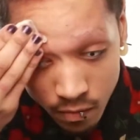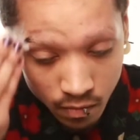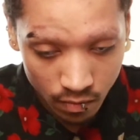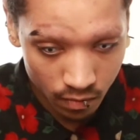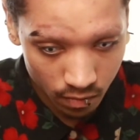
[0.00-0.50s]
to
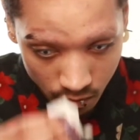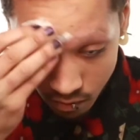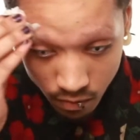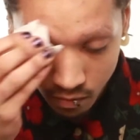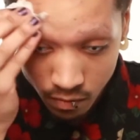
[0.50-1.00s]
give me a
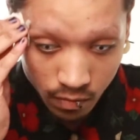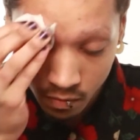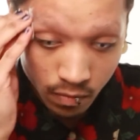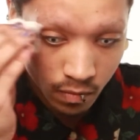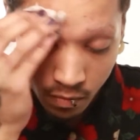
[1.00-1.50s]
nice
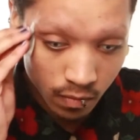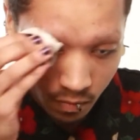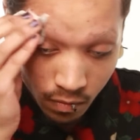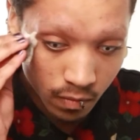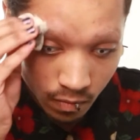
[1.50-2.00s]
blank
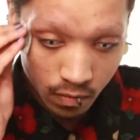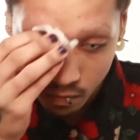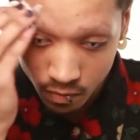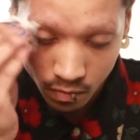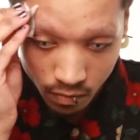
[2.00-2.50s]
canvas
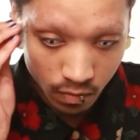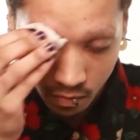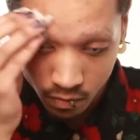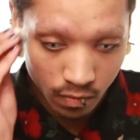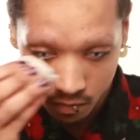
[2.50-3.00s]
to work
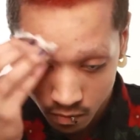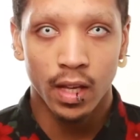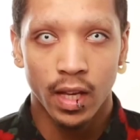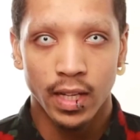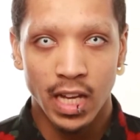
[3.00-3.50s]
with.
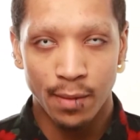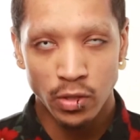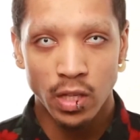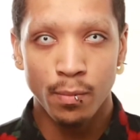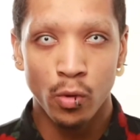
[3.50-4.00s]
Now I'm
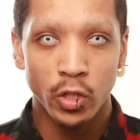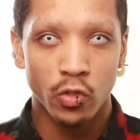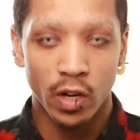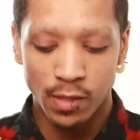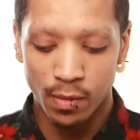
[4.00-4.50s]
just going to
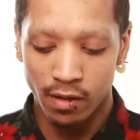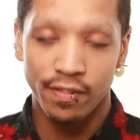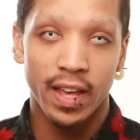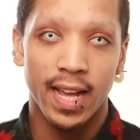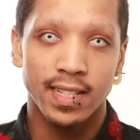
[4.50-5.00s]
moisturise my
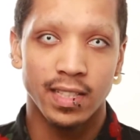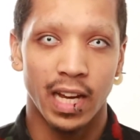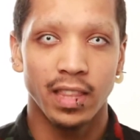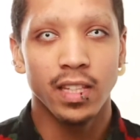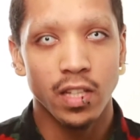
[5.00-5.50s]
face.
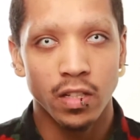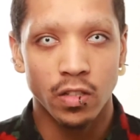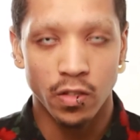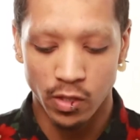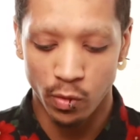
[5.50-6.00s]
I think you can
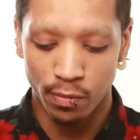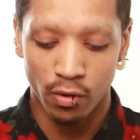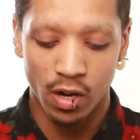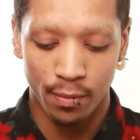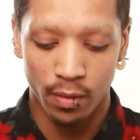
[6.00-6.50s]
do this with
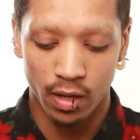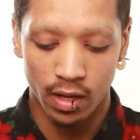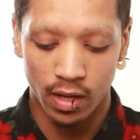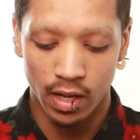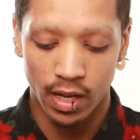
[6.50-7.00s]

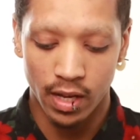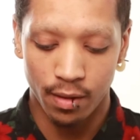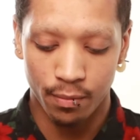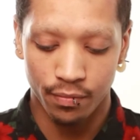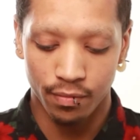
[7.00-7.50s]
primer,
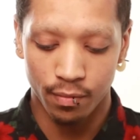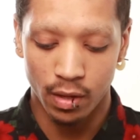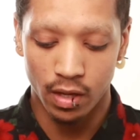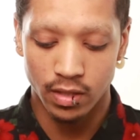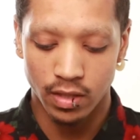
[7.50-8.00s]

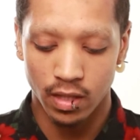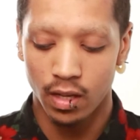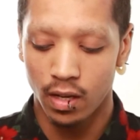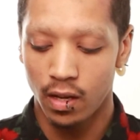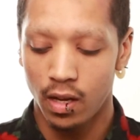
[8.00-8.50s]
but
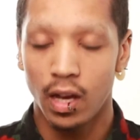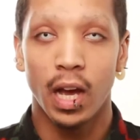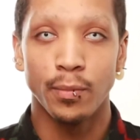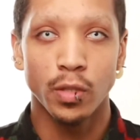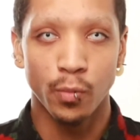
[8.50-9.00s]

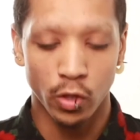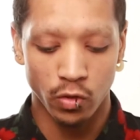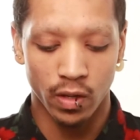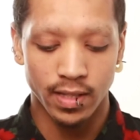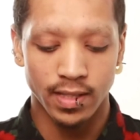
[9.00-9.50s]
I'm just
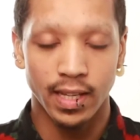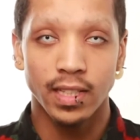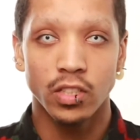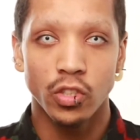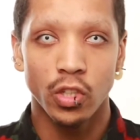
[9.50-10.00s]
moisturising
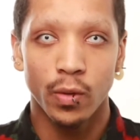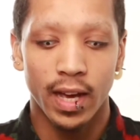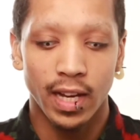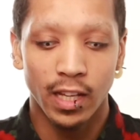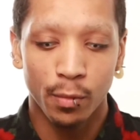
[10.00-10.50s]
it to
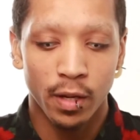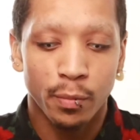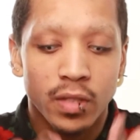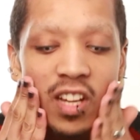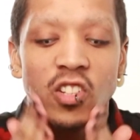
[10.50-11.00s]
add a little bit
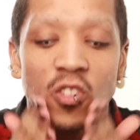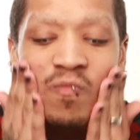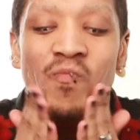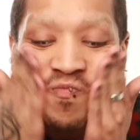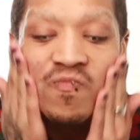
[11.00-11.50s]
of
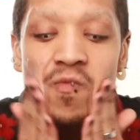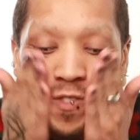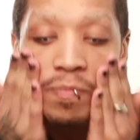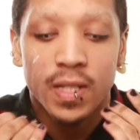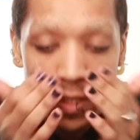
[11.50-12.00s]
protection to my